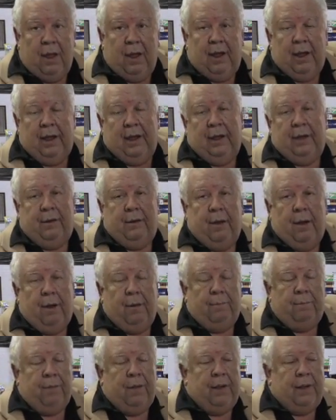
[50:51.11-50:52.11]
and
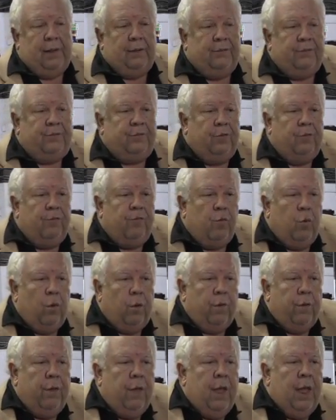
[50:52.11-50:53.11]
um, and so
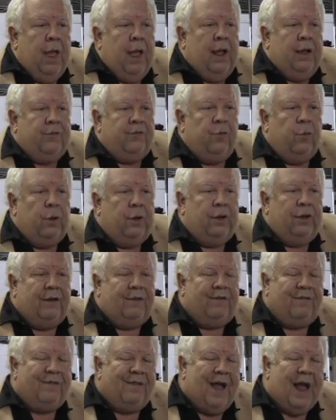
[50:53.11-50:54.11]
forth. So
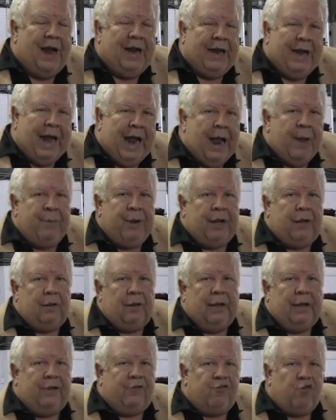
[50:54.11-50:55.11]
it's
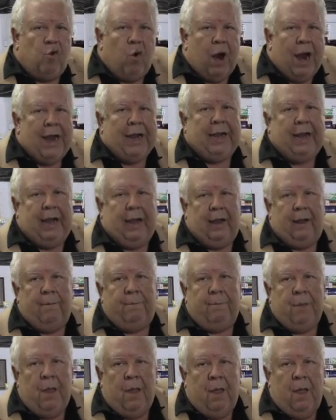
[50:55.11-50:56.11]
dynamically tracking
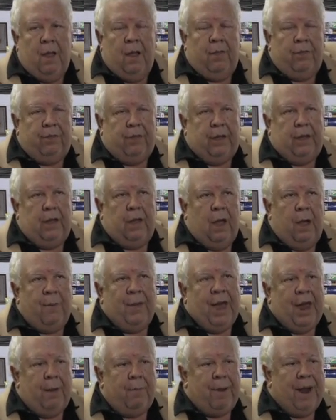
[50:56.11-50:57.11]
the
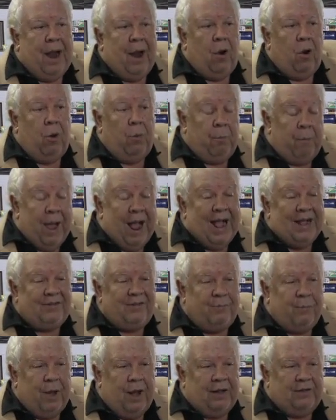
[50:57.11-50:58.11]
amount of power,
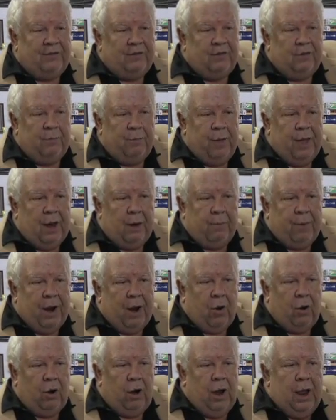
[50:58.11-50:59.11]
maximizing the amount of
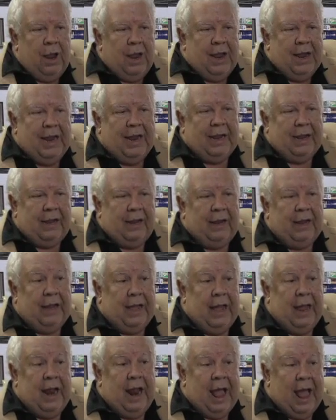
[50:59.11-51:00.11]
power it can
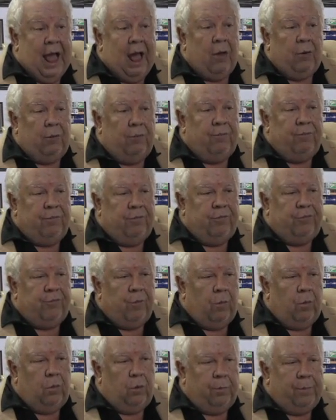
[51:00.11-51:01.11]
get out of the
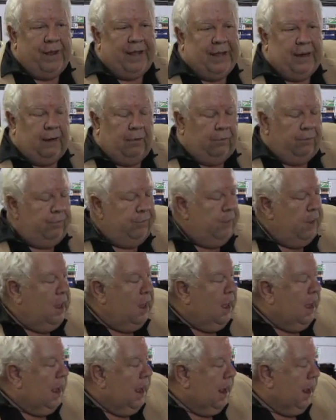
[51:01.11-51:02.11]
solar panels
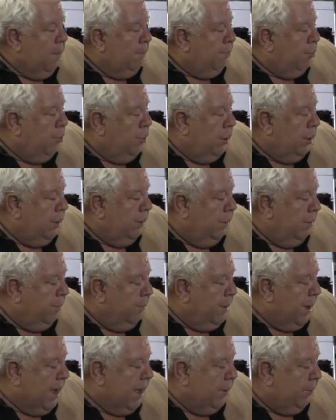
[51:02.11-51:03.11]
and put into the
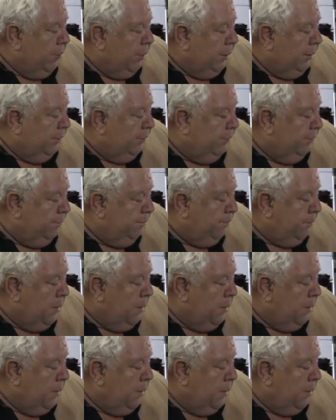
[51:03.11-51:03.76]
batteries.